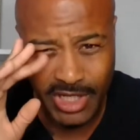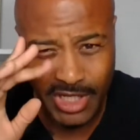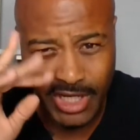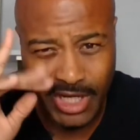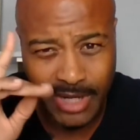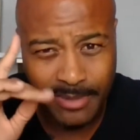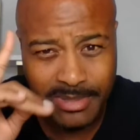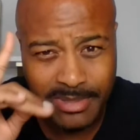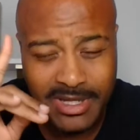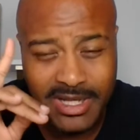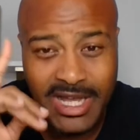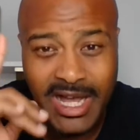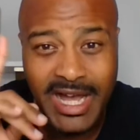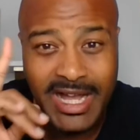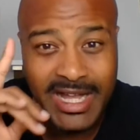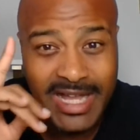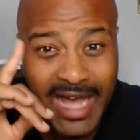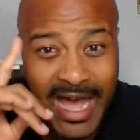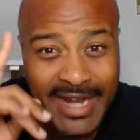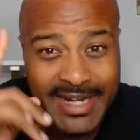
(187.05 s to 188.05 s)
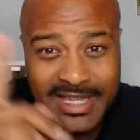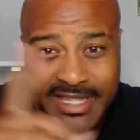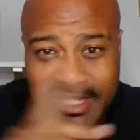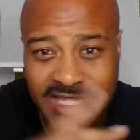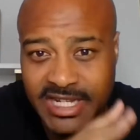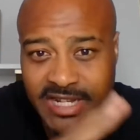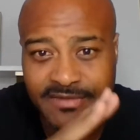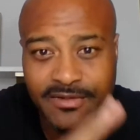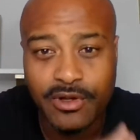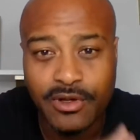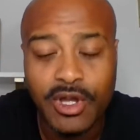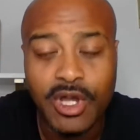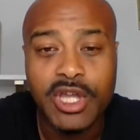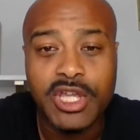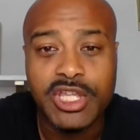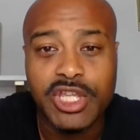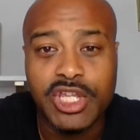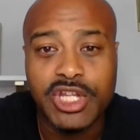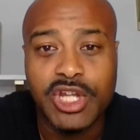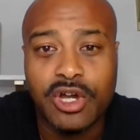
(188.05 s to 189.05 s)
cognizant of,
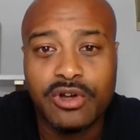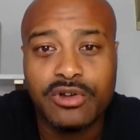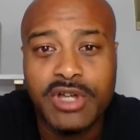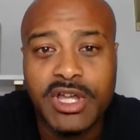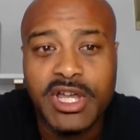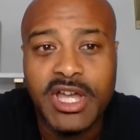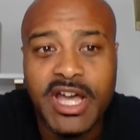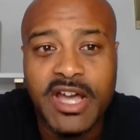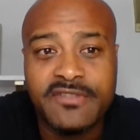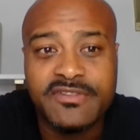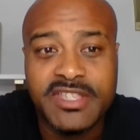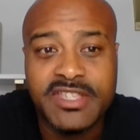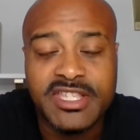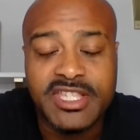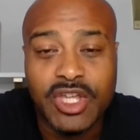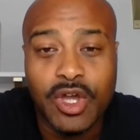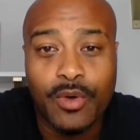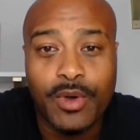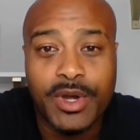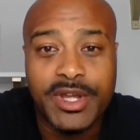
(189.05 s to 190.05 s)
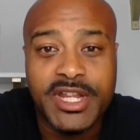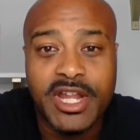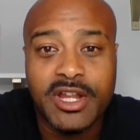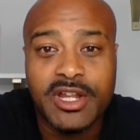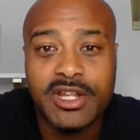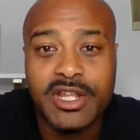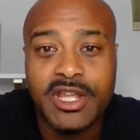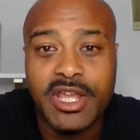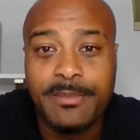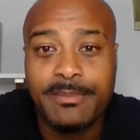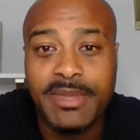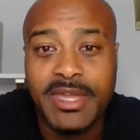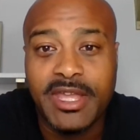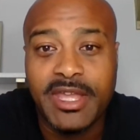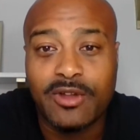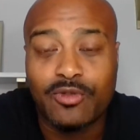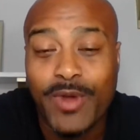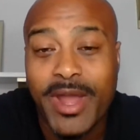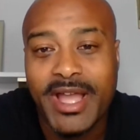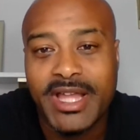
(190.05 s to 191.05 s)
you know, of just going in and
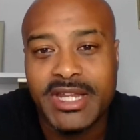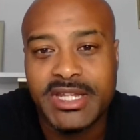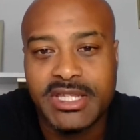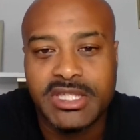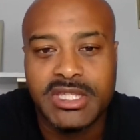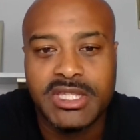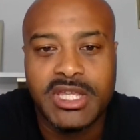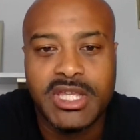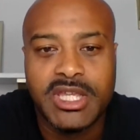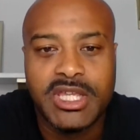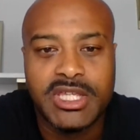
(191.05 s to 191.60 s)
being reckless.